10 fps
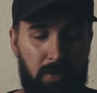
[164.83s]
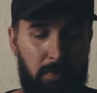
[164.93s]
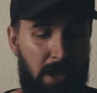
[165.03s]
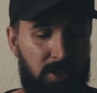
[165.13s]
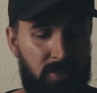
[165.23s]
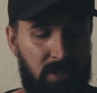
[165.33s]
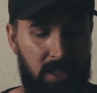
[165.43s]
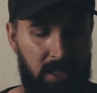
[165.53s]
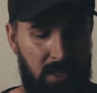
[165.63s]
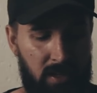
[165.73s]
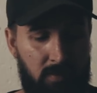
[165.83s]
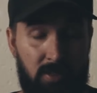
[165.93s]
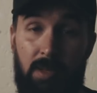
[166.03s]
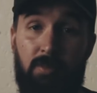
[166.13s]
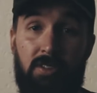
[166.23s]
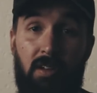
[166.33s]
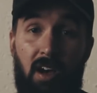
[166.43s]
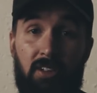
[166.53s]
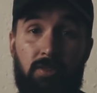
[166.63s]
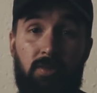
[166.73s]
The battery seems to
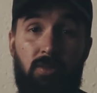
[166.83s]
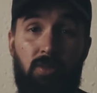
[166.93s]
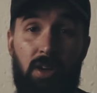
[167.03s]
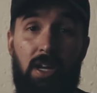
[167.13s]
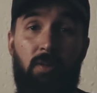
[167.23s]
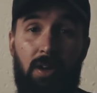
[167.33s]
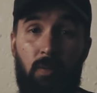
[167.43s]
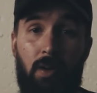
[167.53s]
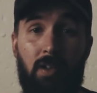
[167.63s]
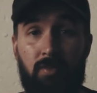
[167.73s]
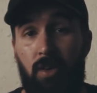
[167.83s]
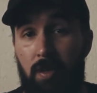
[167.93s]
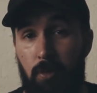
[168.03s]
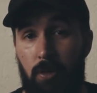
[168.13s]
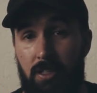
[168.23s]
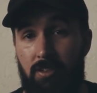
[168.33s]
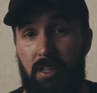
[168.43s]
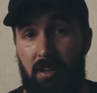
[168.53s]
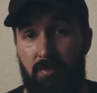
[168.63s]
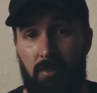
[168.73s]
last really well. I've only bought this
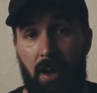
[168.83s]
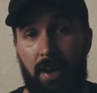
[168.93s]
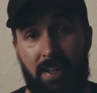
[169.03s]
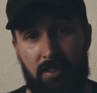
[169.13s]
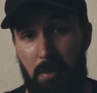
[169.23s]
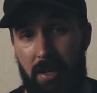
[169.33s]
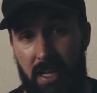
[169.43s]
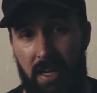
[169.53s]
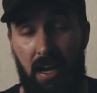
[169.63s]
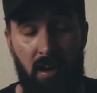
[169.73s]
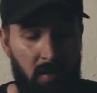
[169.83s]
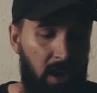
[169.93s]
thing on Friday. It's Monday now.